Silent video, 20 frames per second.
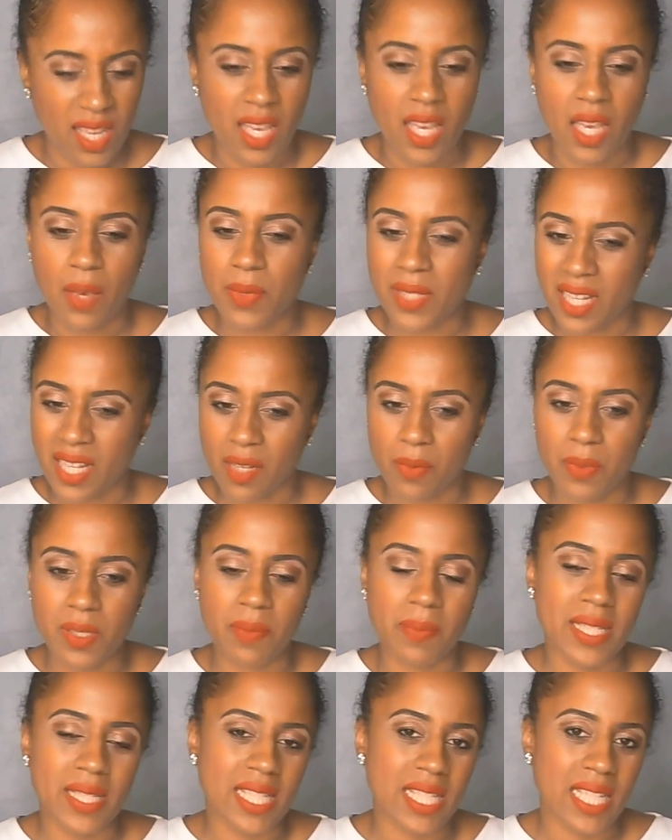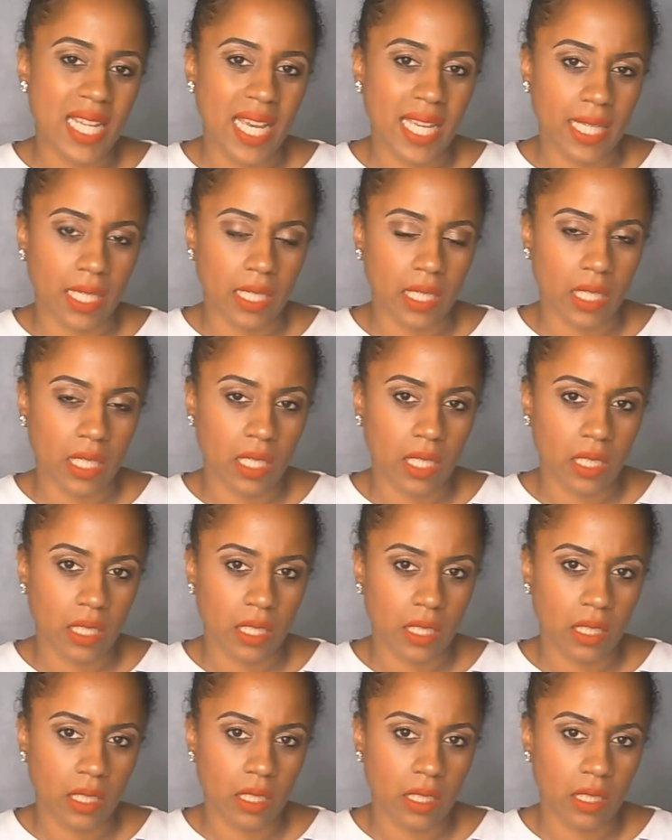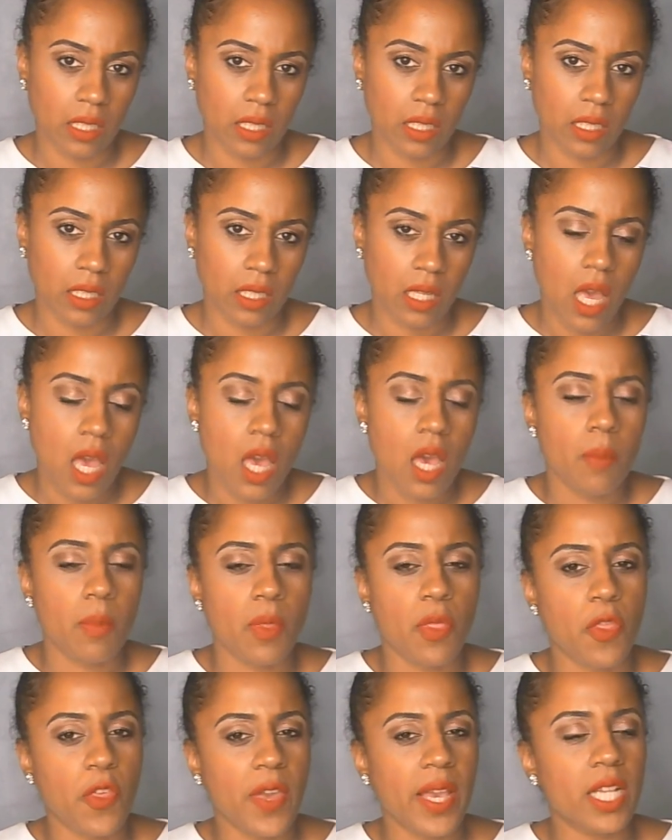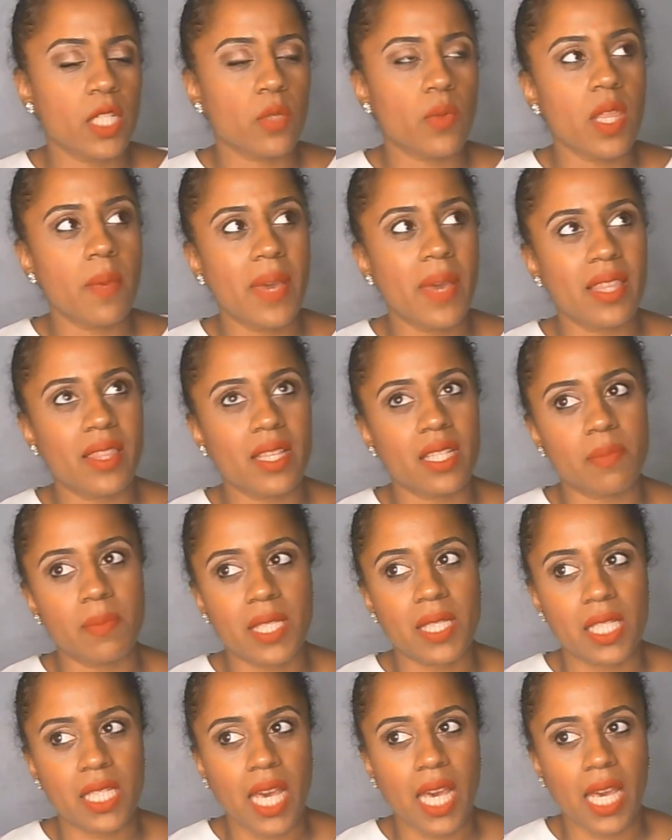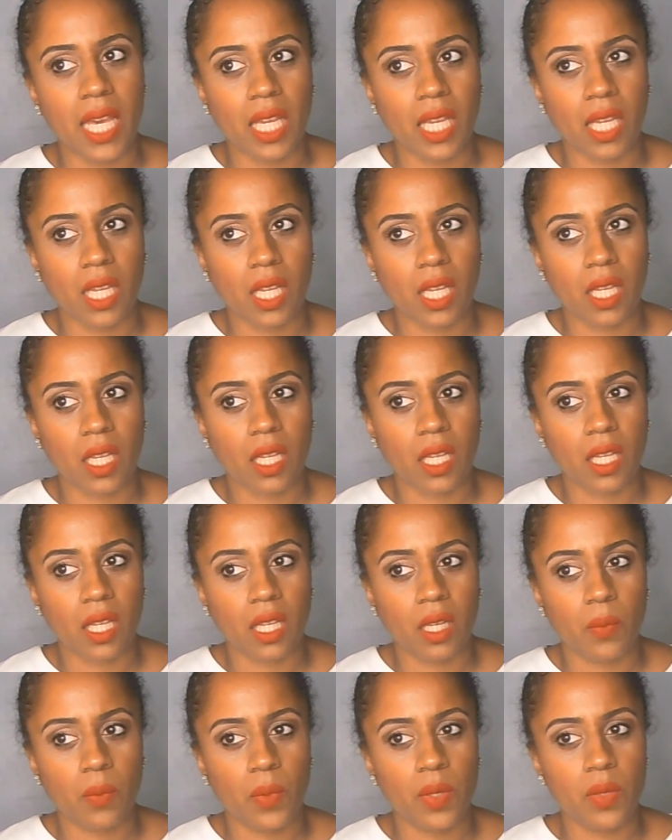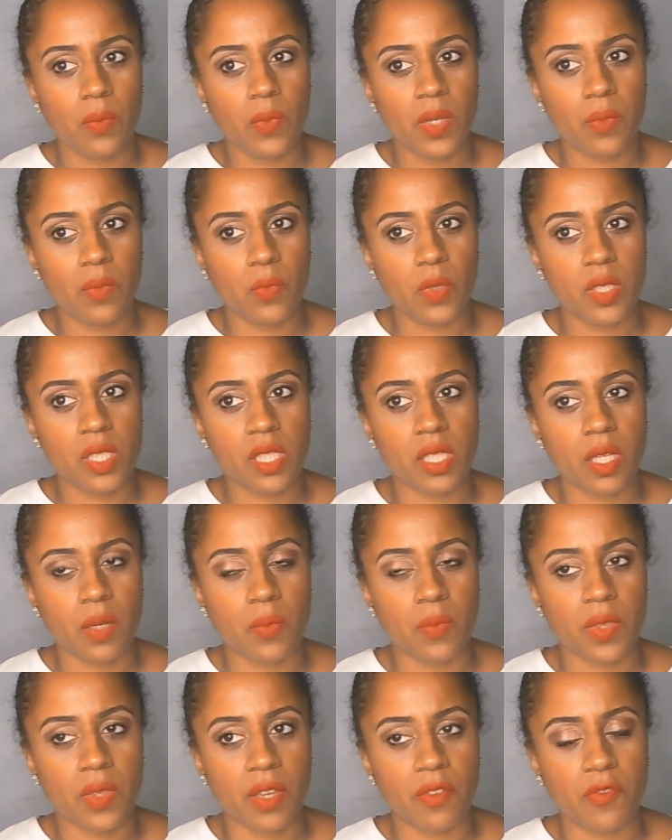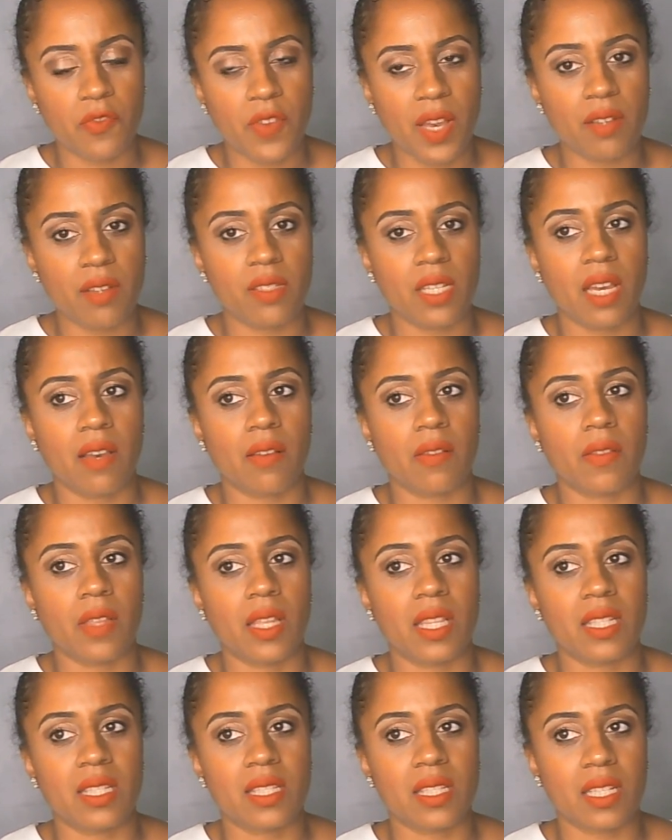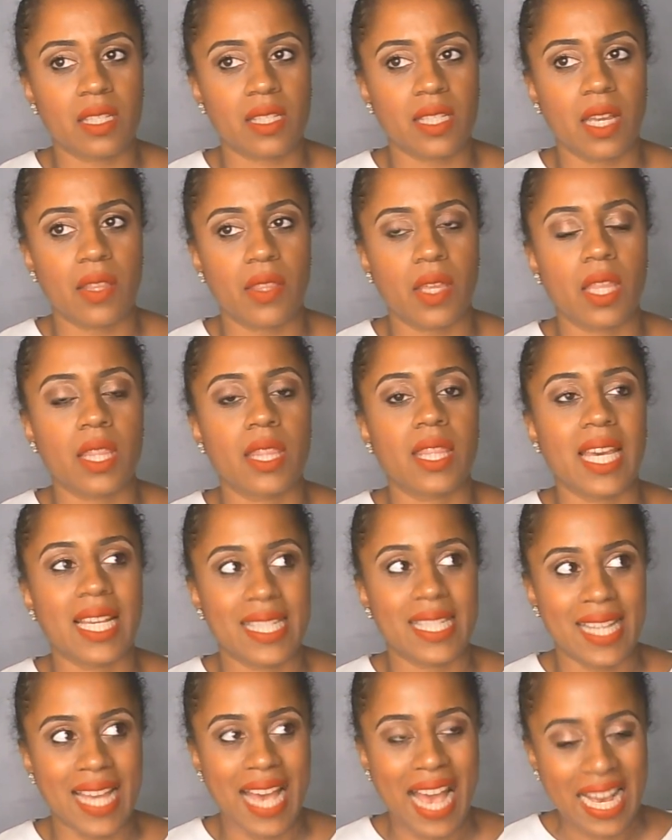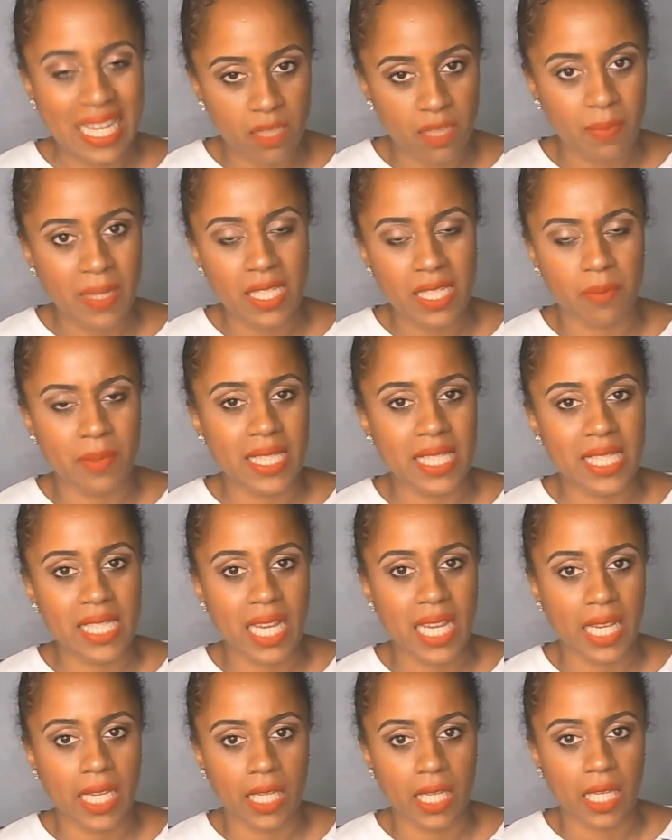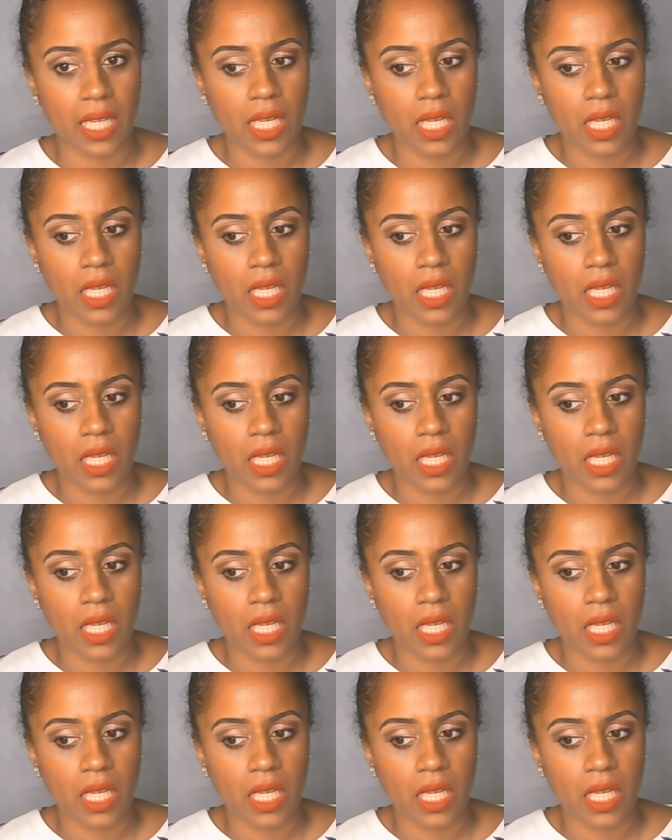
It was like it was a mistake. But the thing is, when they made this mistake, once they found out and sussed out that they had made a mistake,